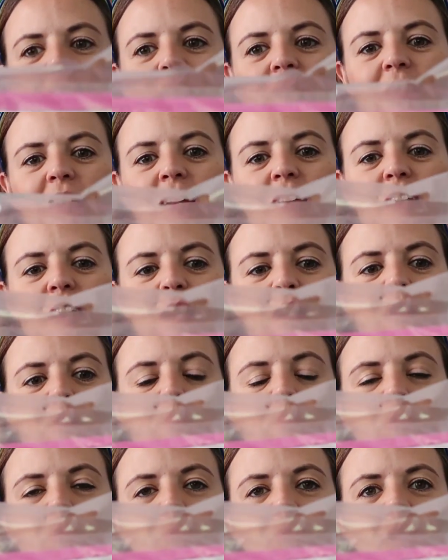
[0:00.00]
kitty
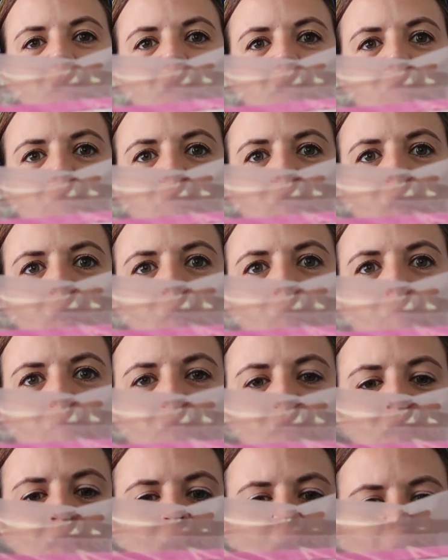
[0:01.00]
Marie from
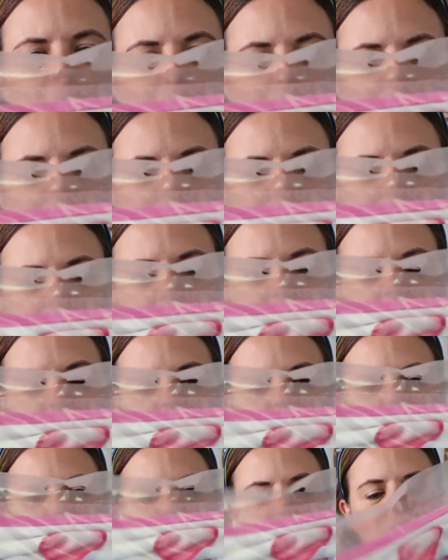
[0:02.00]
the
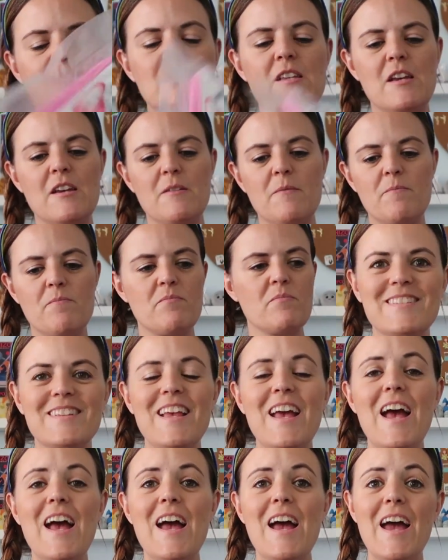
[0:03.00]
Aristocats.
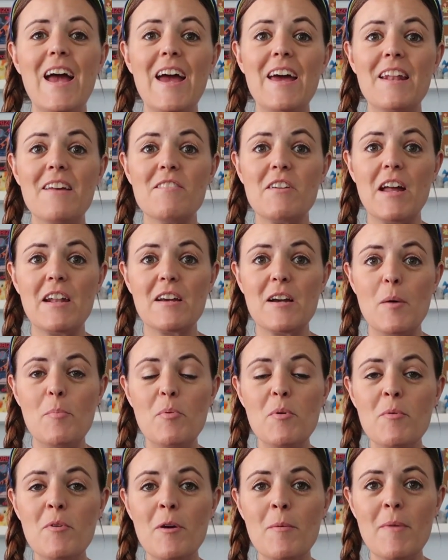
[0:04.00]
And I've got a
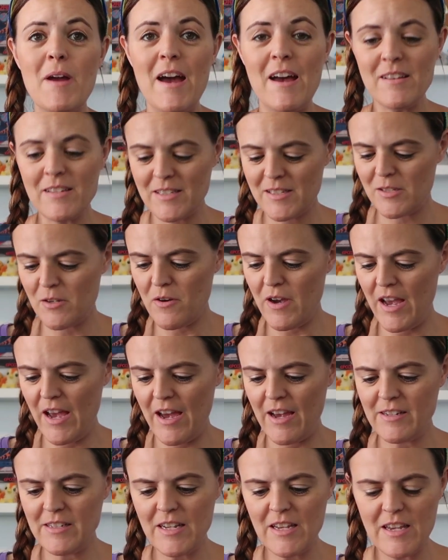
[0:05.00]
couple more masks, so I
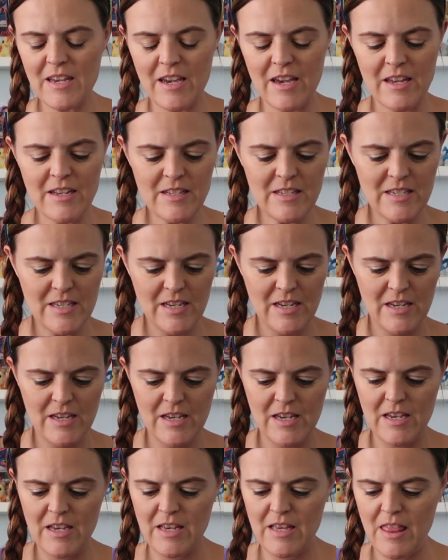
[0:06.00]
had to get
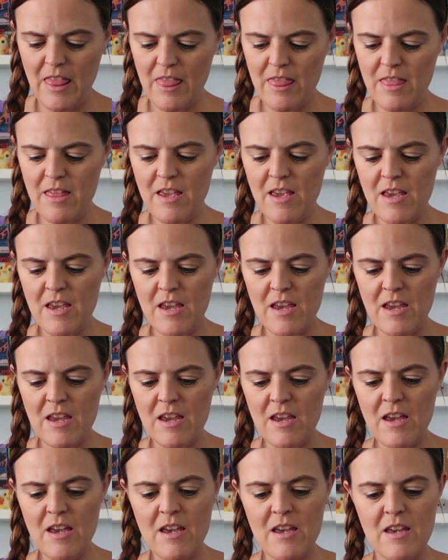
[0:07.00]

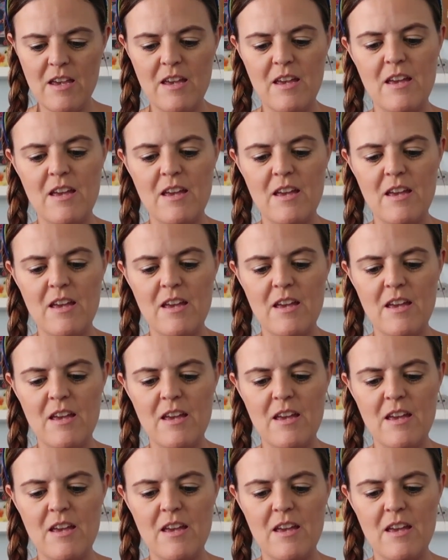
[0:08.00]
the